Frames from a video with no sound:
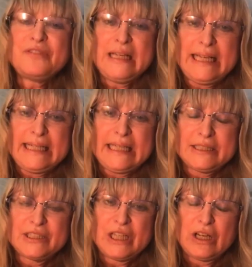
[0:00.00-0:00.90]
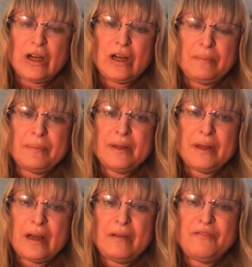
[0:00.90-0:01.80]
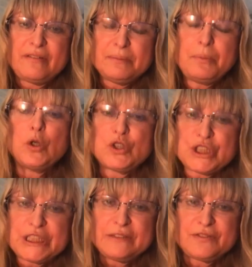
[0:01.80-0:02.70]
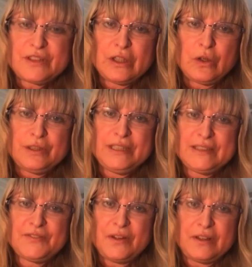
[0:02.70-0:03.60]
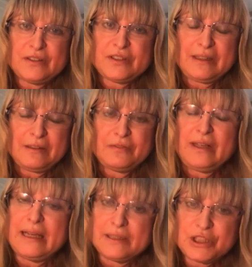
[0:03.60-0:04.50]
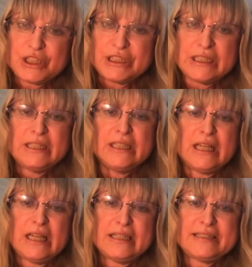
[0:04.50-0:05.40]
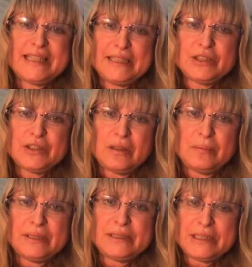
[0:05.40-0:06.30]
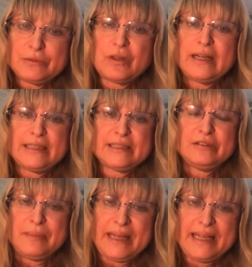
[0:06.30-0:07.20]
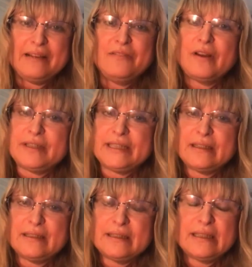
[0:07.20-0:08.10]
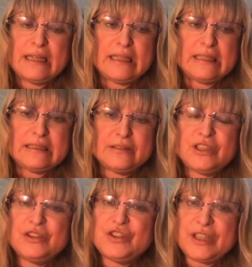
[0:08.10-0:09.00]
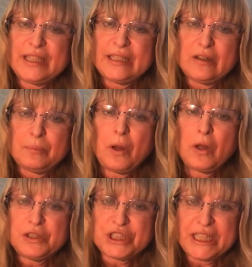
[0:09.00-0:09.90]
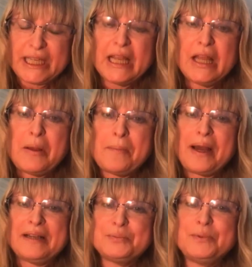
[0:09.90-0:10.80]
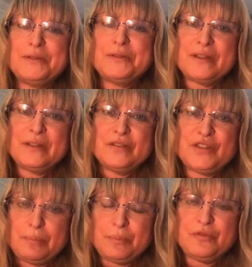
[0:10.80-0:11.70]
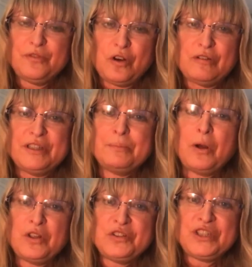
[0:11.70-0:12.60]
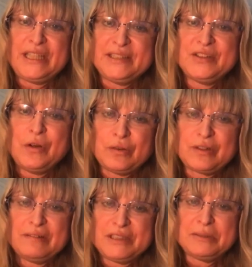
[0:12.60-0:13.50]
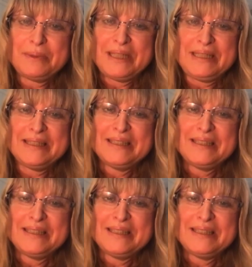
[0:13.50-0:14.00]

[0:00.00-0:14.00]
feeling is that I'm very positive that on his first day of election, Keir Starmer did write to me a very sincere apology. But as we've said before, an apology is not going to be